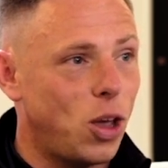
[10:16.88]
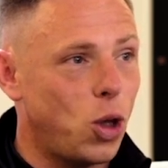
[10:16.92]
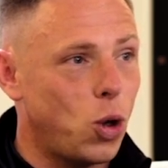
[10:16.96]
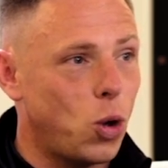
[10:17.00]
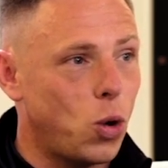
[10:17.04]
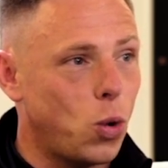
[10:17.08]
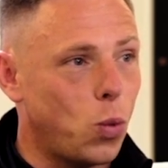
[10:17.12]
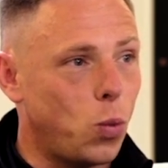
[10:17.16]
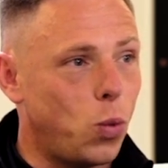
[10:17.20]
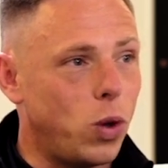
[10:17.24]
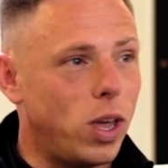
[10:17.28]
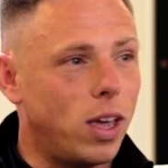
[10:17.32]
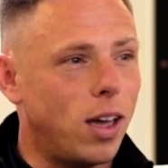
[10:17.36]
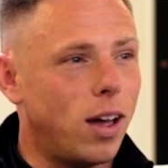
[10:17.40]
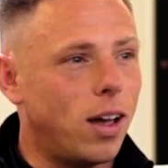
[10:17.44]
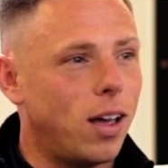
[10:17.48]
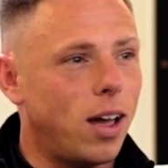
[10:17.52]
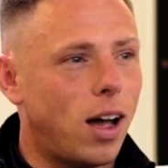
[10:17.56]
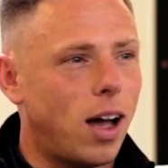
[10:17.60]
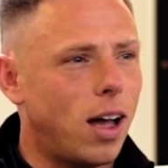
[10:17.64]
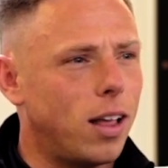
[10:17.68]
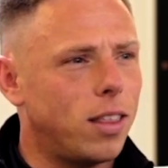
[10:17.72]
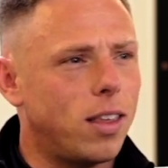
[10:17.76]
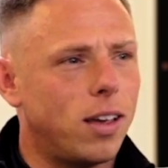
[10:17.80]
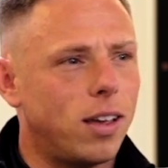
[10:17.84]
we
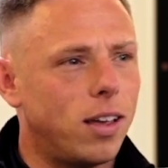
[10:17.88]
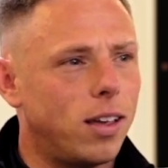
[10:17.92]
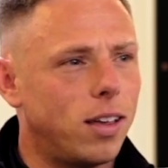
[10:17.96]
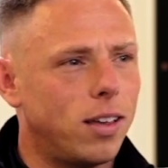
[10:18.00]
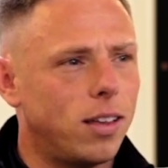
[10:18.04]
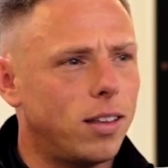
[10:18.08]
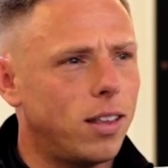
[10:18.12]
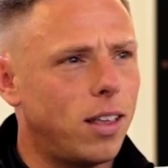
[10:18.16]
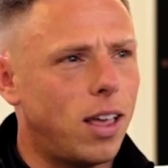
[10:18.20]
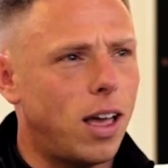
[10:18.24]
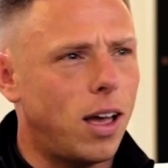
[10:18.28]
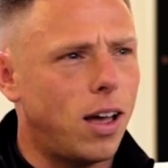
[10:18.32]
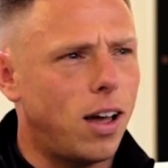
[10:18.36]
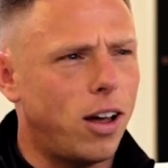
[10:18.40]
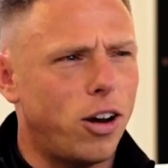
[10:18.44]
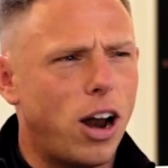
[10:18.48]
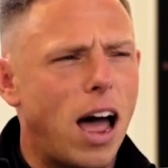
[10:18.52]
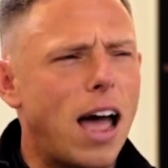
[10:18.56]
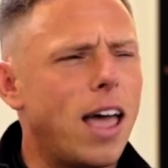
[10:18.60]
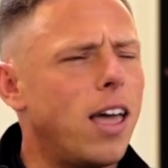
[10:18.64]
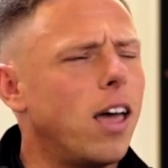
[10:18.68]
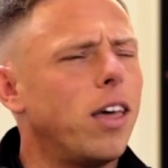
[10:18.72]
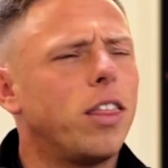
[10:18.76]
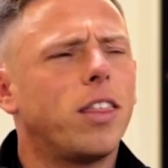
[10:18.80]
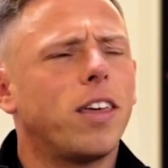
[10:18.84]
had
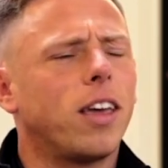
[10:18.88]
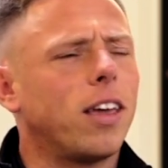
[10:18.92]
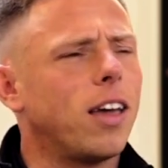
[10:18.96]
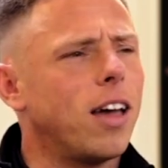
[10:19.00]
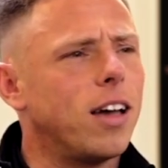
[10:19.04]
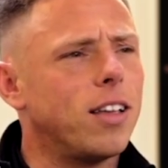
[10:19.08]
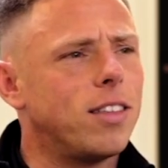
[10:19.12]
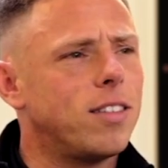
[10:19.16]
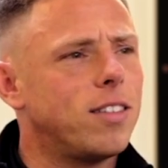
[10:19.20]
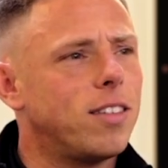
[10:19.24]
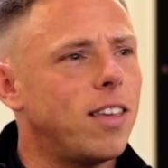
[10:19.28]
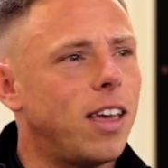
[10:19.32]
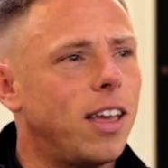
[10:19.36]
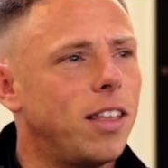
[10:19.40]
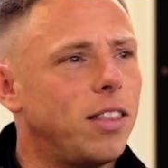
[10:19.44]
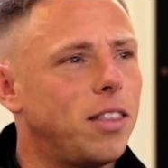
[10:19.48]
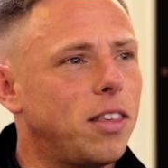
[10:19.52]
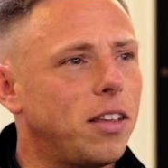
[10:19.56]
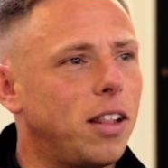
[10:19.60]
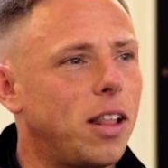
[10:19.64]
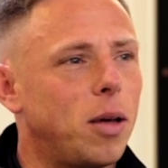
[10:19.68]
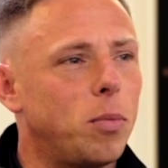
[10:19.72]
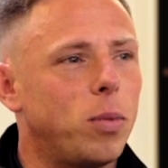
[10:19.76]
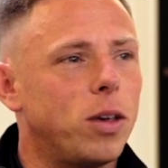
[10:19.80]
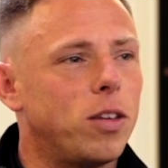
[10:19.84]
I think I'd said
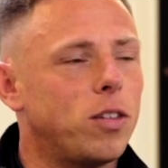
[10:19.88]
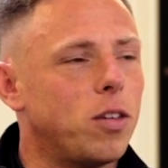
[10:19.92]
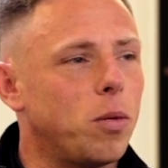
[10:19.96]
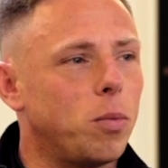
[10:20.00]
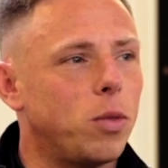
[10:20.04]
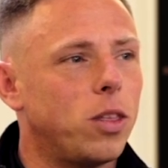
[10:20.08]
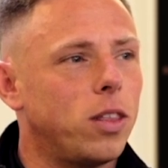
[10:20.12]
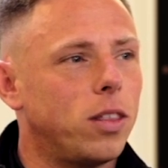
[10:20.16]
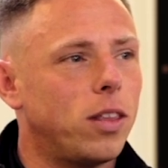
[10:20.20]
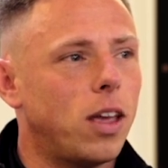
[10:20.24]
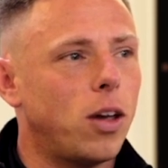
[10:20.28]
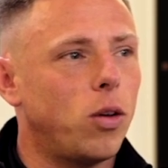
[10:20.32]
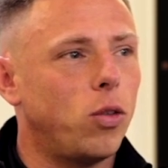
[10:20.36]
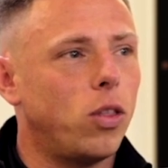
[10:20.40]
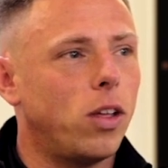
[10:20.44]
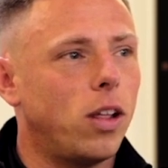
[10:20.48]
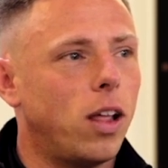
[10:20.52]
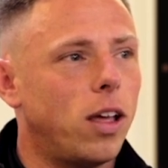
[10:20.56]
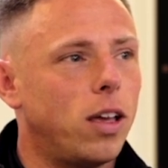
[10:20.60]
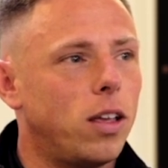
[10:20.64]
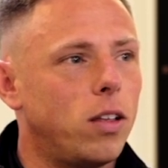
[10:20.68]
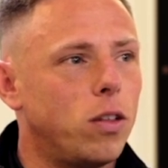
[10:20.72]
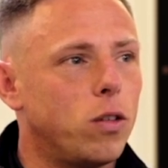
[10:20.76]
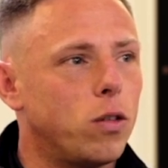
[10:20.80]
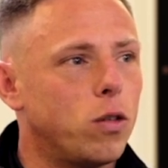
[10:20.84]
to Libby something down the
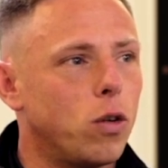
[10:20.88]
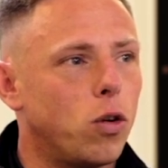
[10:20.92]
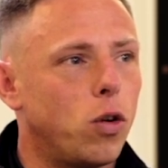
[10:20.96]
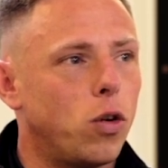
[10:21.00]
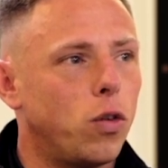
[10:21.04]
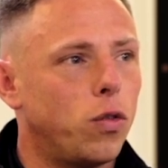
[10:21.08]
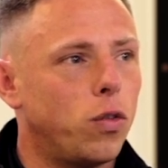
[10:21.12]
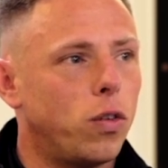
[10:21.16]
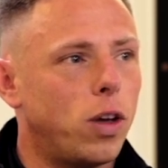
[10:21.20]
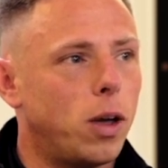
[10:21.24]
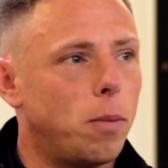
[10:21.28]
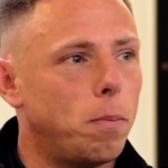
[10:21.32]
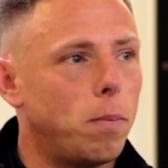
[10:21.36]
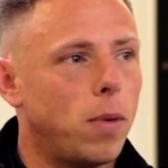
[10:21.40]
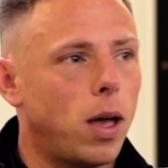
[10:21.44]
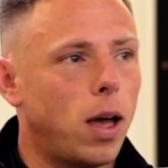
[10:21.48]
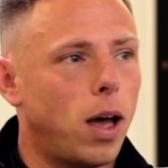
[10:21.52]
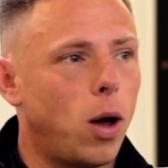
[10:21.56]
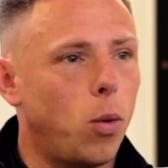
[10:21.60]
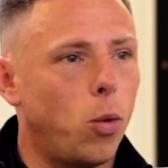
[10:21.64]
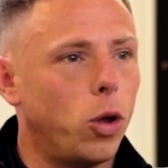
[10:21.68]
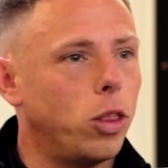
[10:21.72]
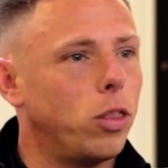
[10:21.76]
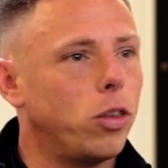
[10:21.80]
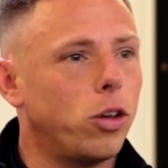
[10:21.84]
lines of,
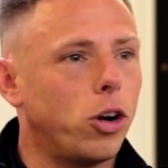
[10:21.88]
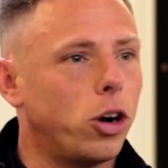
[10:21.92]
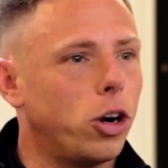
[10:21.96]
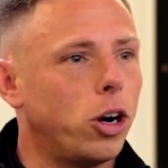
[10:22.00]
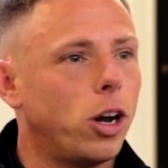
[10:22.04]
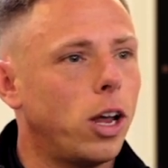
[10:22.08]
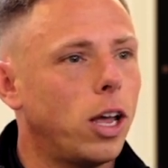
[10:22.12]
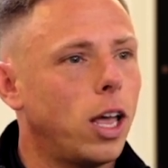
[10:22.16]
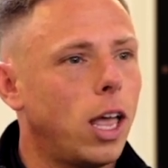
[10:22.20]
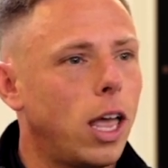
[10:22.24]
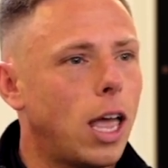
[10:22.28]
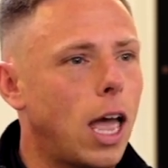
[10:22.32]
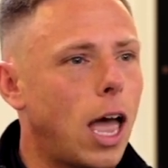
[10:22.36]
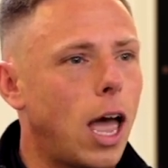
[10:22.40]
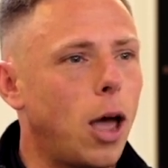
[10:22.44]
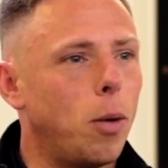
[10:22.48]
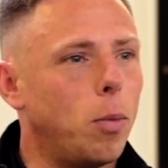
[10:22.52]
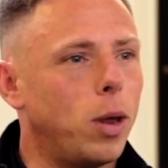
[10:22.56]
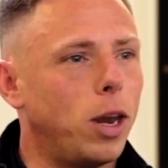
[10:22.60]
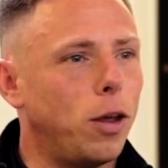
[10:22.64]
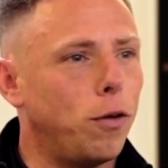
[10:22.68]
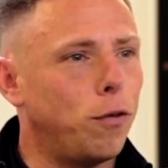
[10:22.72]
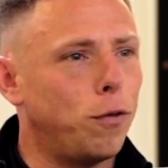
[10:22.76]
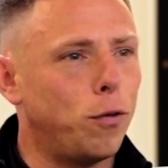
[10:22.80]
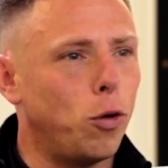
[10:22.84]
I wonder how
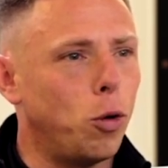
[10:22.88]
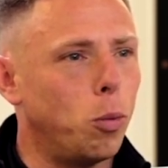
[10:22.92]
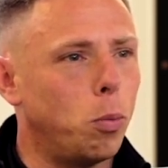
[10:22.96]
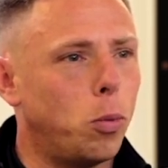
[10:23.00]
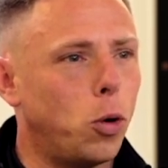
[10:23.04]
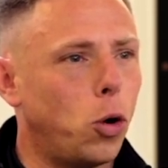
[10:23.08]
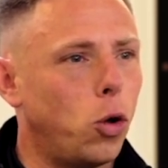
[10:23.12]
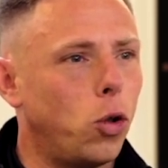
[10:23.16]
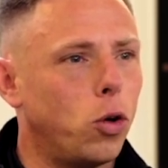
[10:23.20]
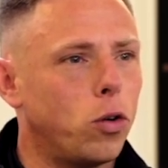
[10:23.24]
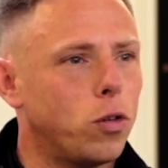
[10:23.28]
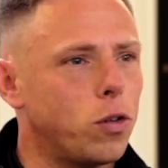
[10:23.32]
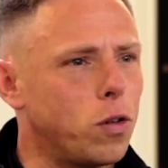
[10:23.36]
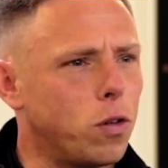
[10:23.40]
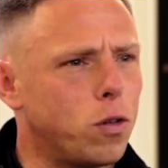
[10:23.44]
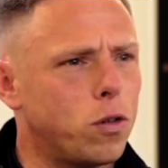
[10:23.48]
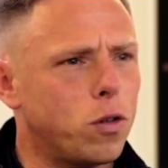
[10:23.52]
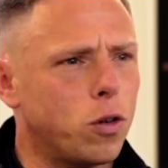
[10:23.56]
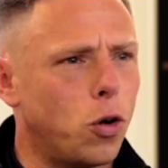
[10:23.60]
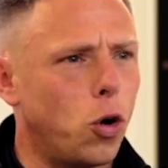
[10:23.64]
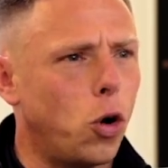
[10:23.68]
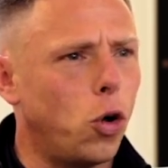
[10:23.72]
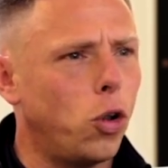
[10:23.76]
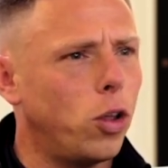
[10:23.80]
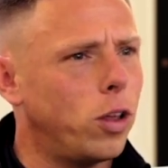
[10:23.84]
many footballers in
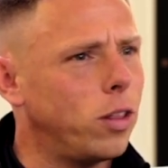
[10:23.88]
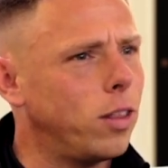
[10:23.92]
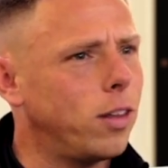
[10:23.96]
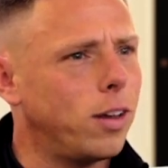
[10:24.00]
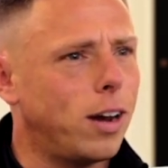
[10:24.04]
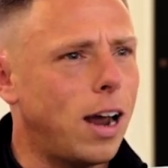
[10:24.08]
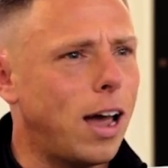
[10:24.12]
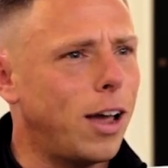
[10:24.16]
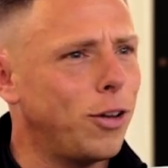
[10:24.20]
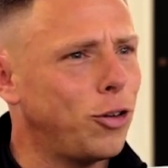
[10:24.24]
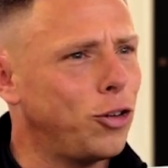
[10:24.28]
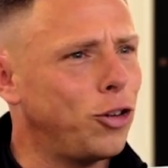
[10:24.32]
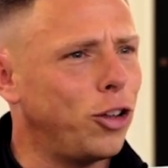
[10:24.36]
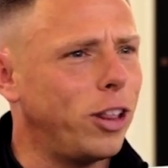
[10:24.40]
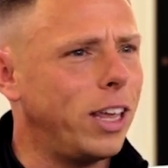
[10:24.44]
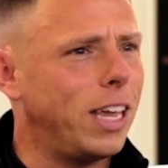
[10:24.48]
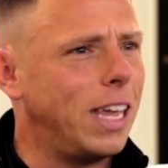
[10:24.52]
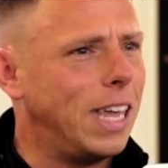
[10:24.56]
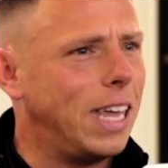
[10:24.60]
Scotland are actually